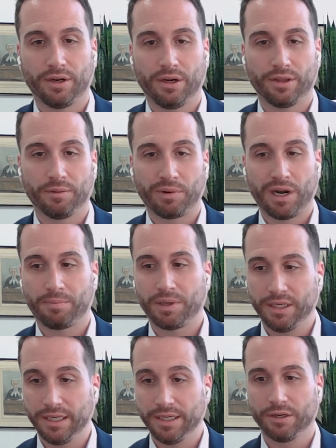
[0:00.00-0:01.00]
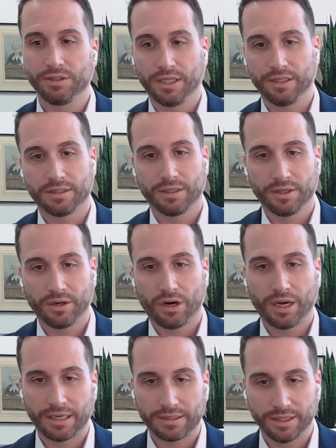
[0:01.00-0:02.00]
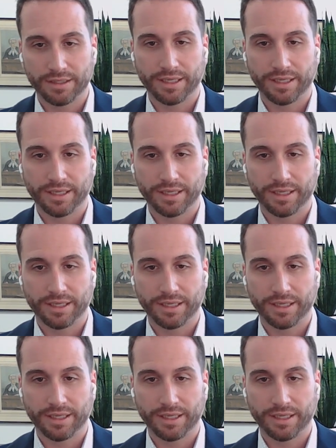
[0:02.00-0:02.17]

on the property, he goes and gets in a car accident,